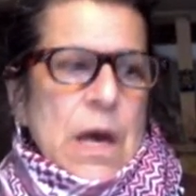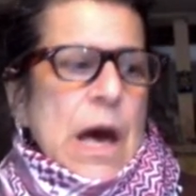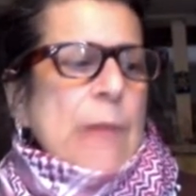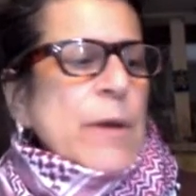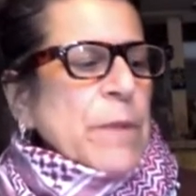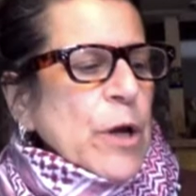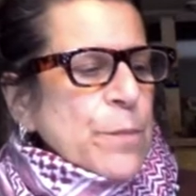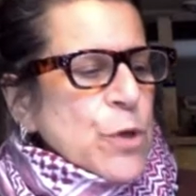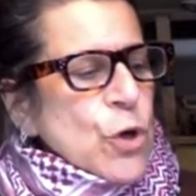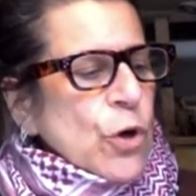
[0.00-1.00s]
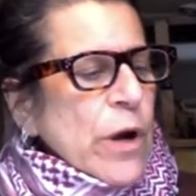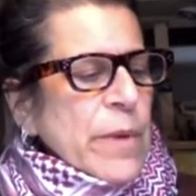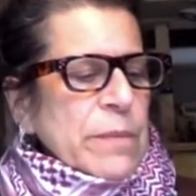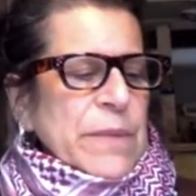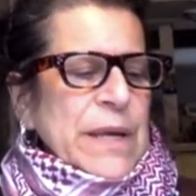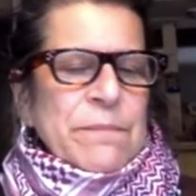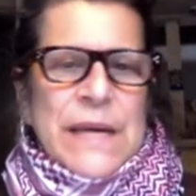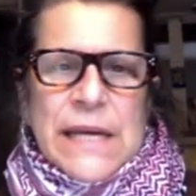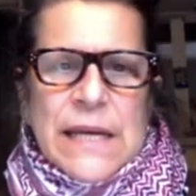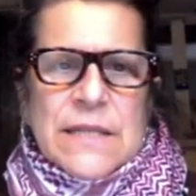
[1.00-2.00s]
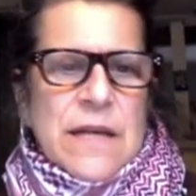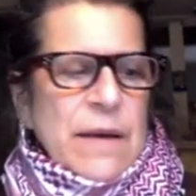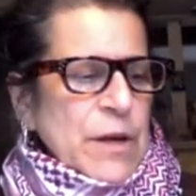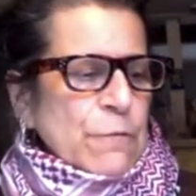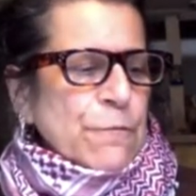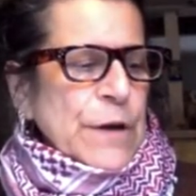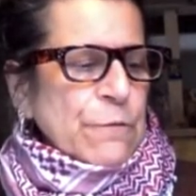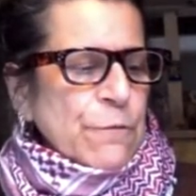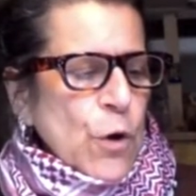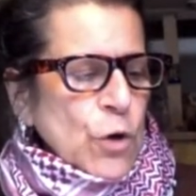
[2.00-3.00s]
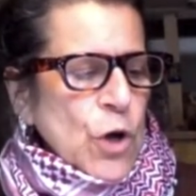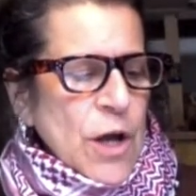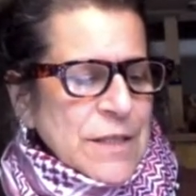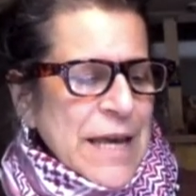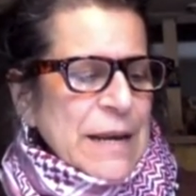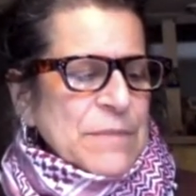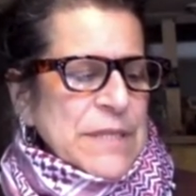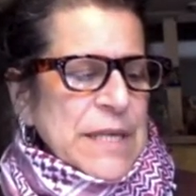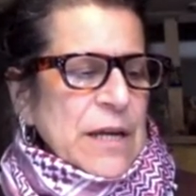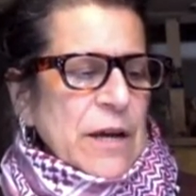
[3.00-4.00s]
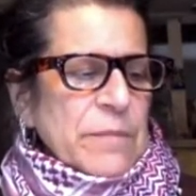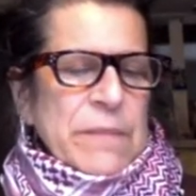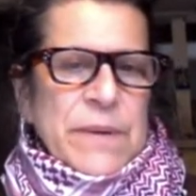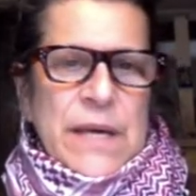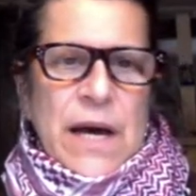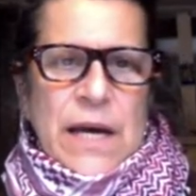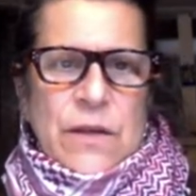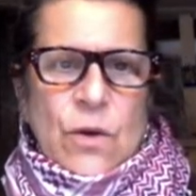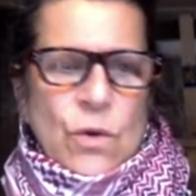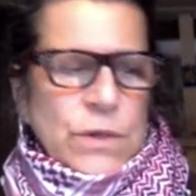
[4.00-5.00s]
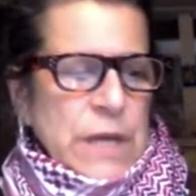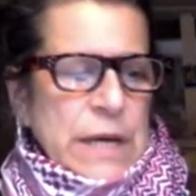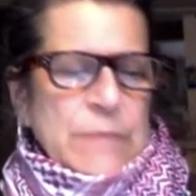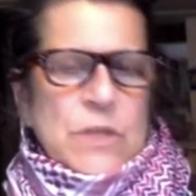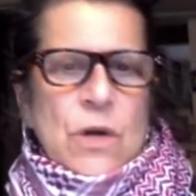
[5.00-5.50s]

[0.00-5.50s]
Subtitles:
I'm on my computer, I'm in meetings, I'm in phone calls, and I'm sitting on my behind the whole time. So